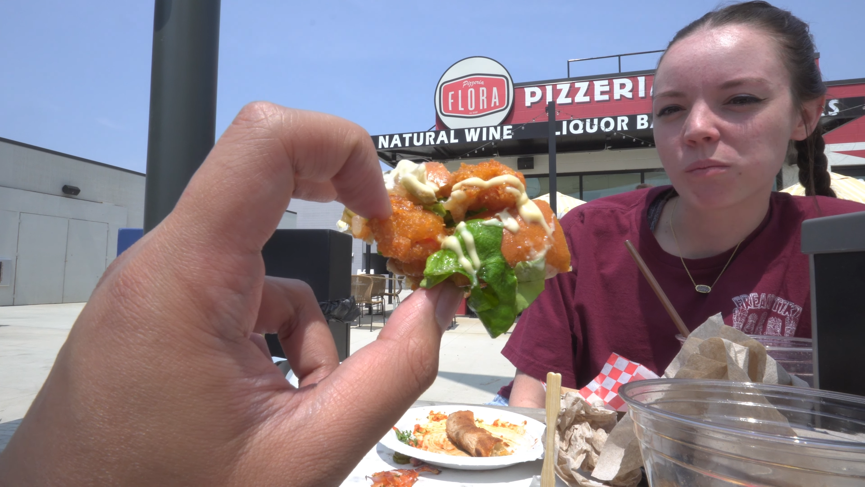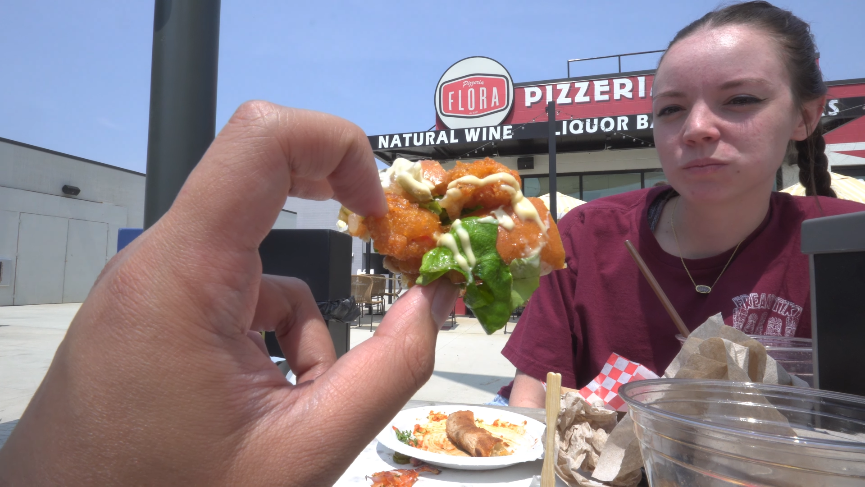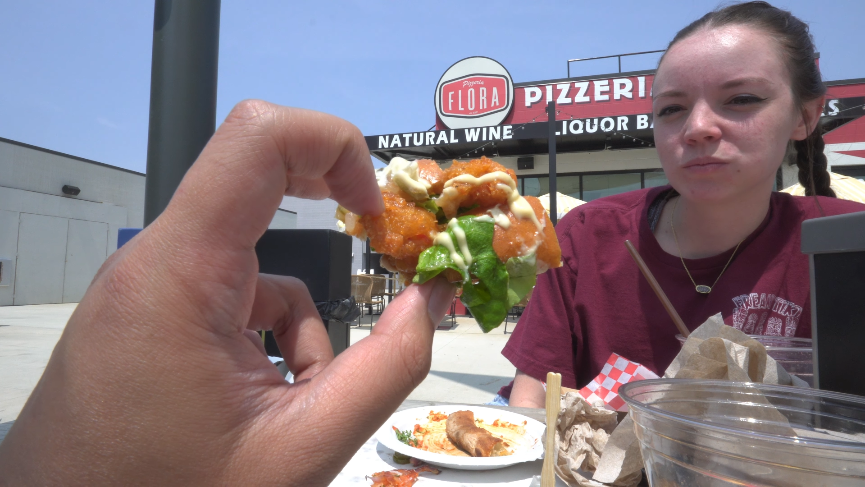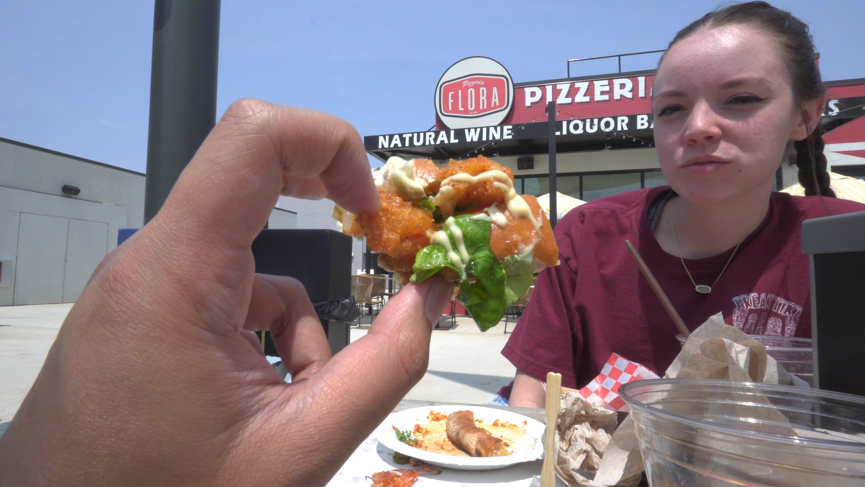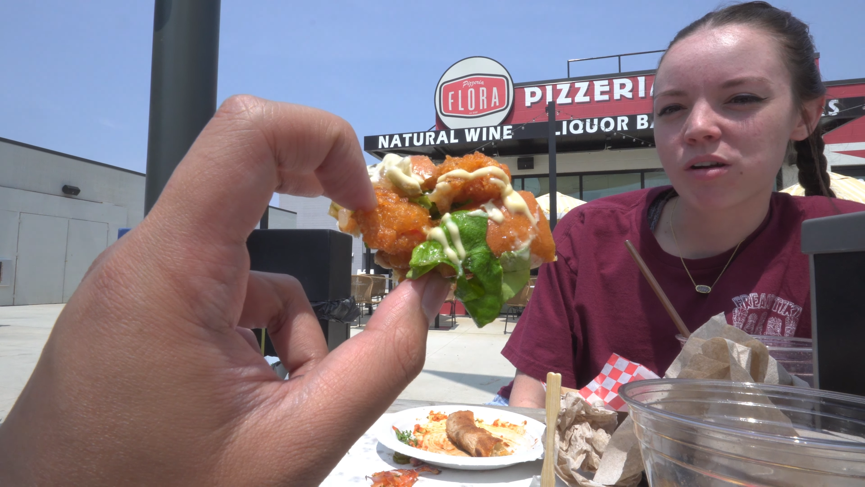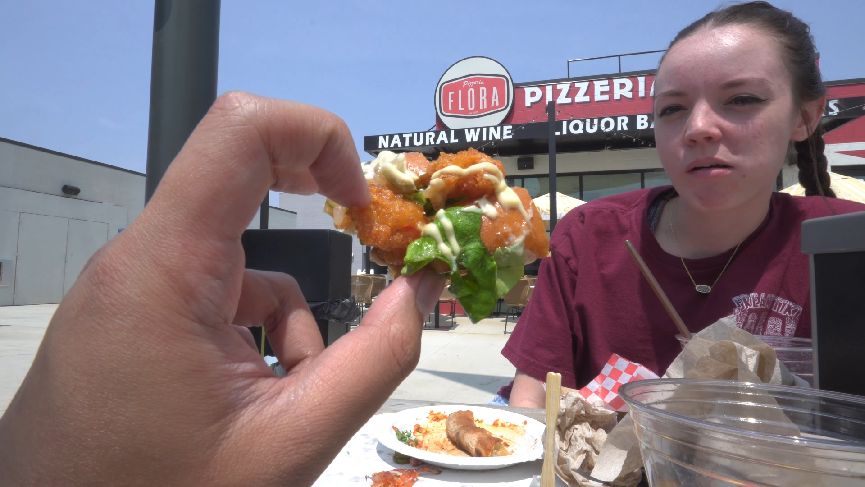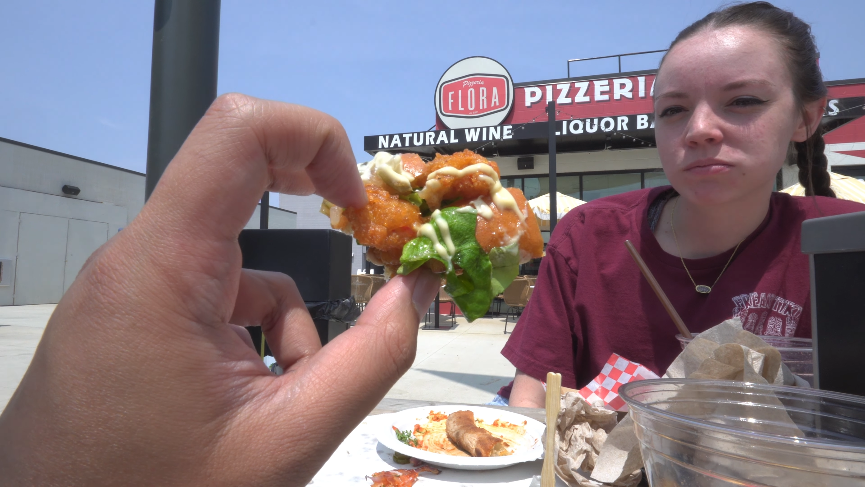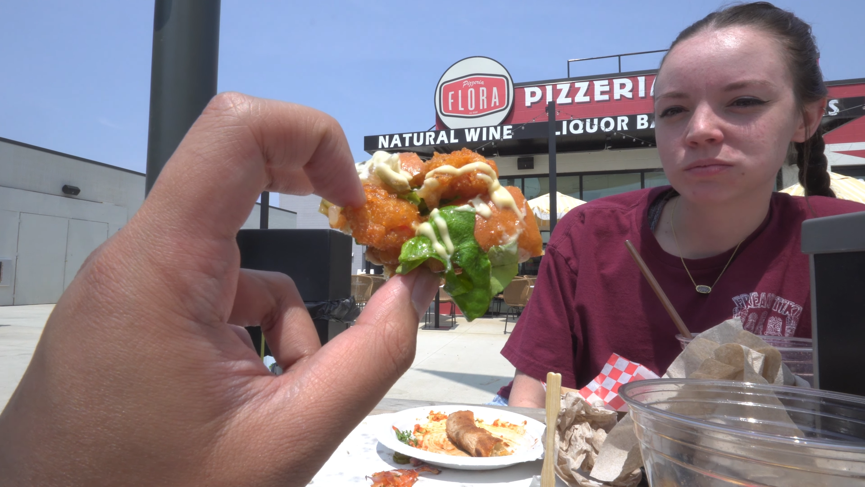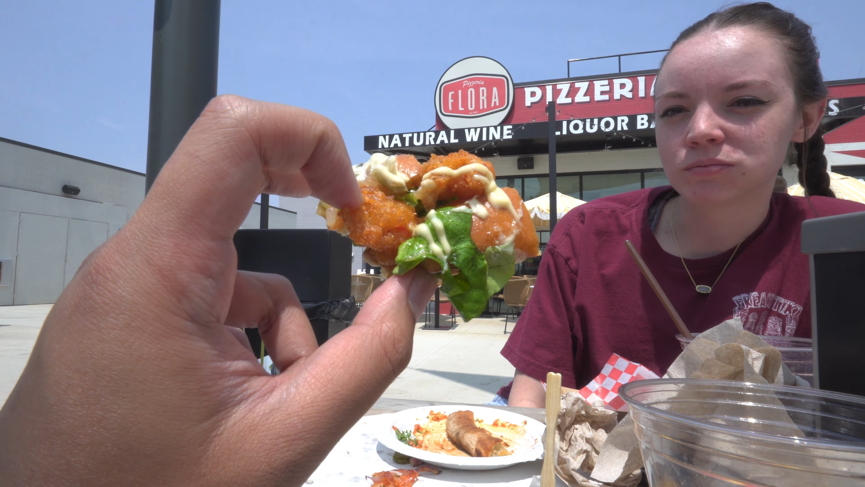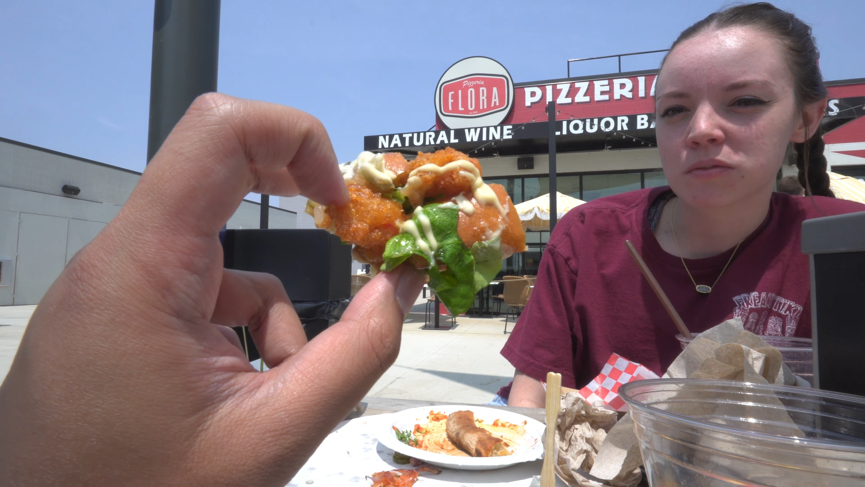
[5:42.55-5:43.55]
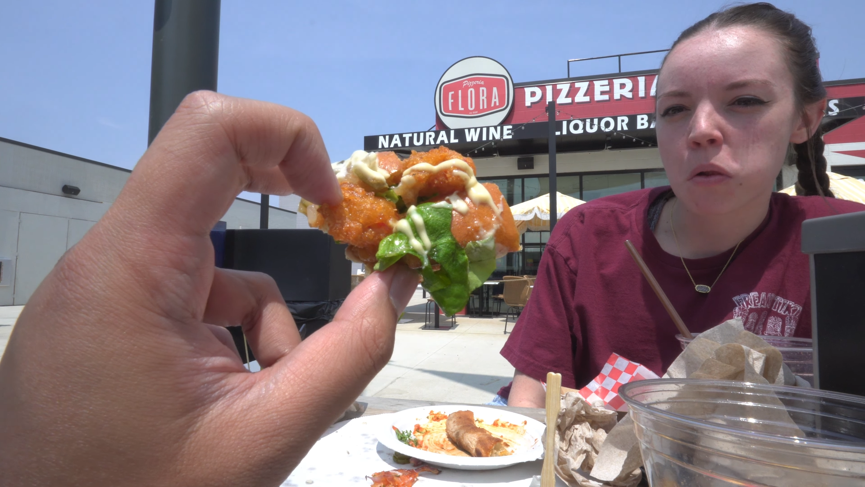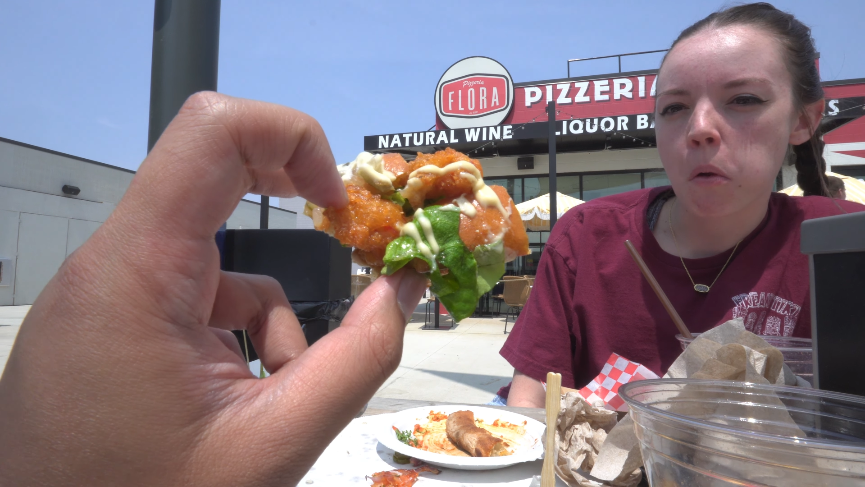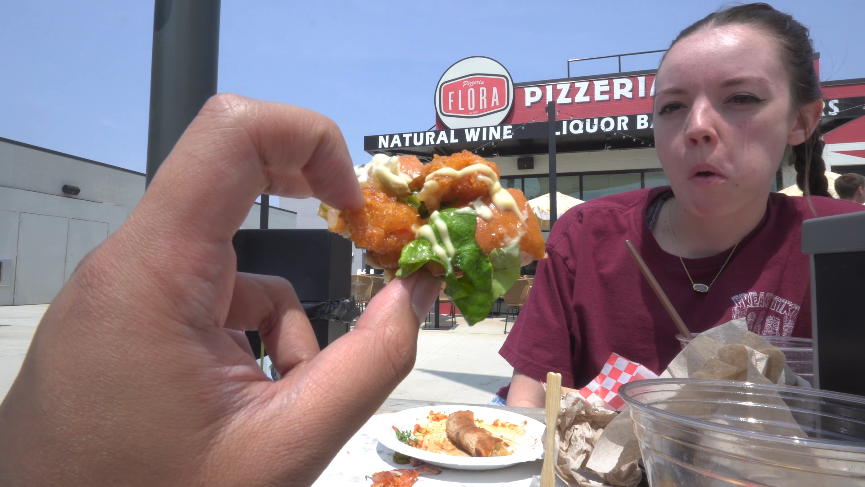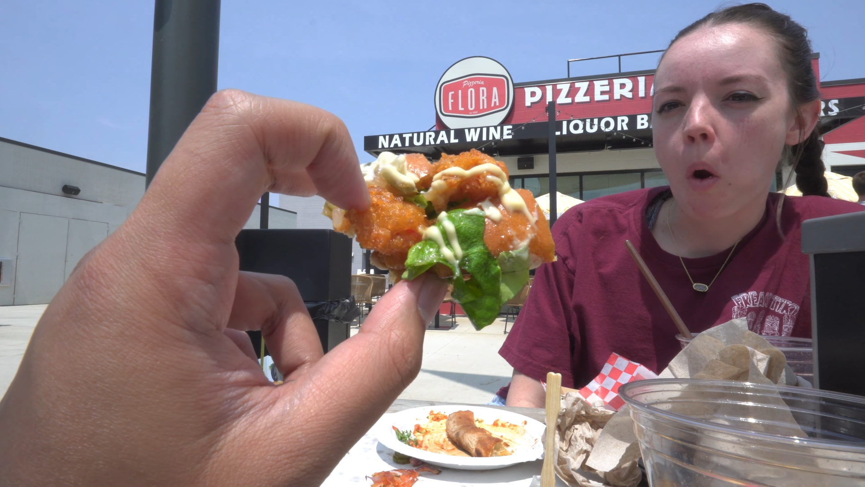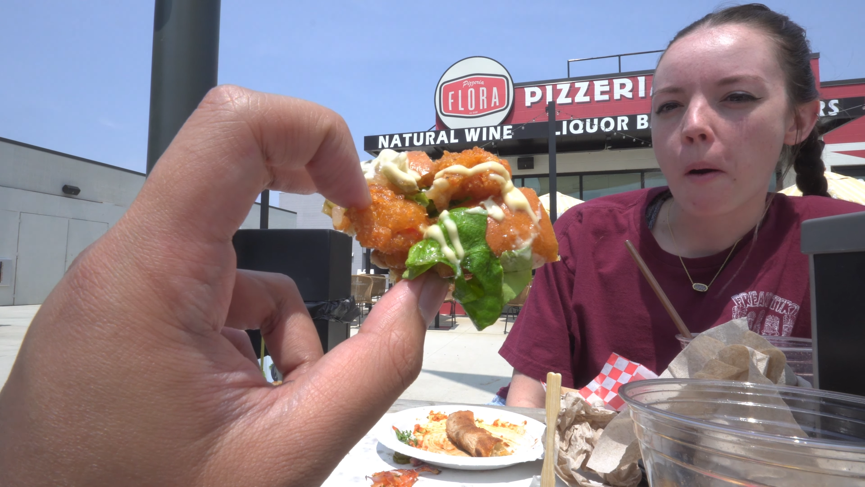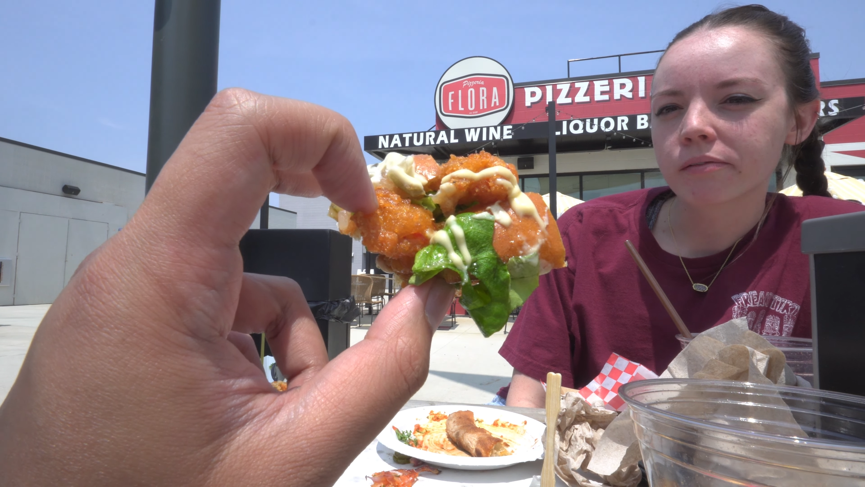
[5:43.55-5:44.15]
on a mini po' boy.